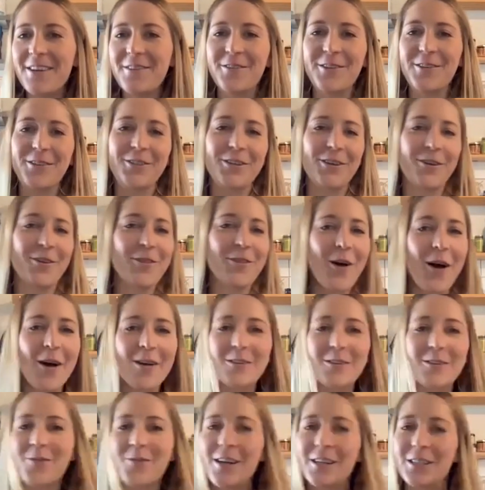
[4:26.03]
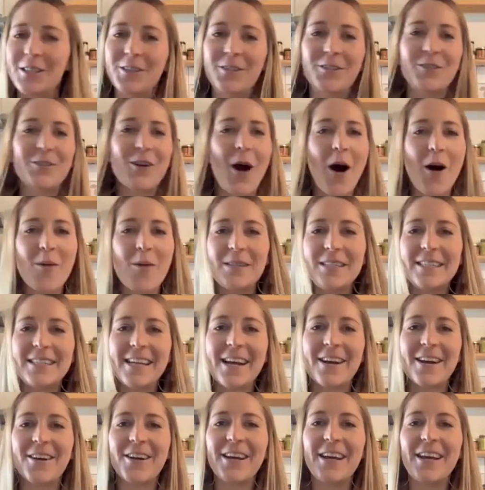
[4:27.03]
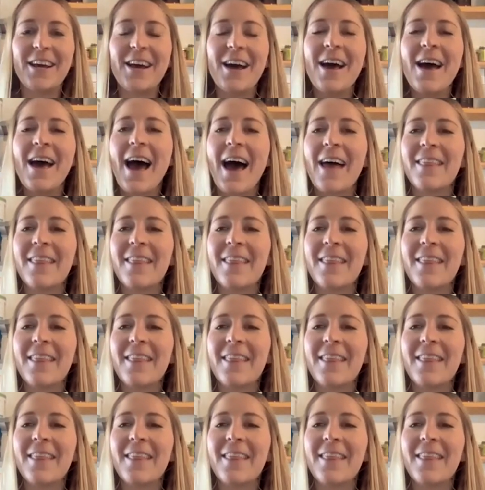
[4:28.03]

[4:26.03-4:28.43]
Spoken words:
You can share thoughts, questions, commentary,